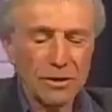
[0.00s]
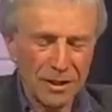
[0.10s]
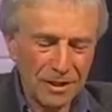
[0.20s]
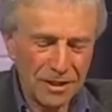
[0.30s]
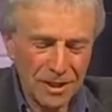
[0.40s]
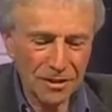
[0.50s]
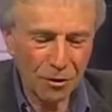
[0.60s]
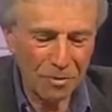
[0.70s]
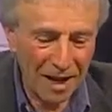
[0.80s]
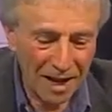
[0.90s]
just let's go
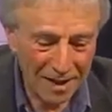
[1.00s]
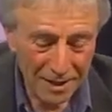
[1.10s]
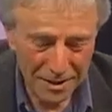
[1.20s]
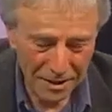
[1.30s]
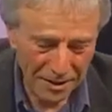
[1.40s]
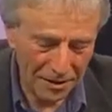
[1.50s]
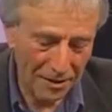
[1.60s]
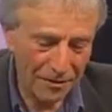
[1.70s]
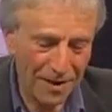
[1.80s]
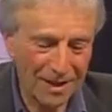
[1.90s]
back to
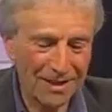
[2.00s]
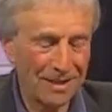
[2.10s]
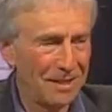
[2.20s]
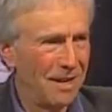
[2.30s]
the fact that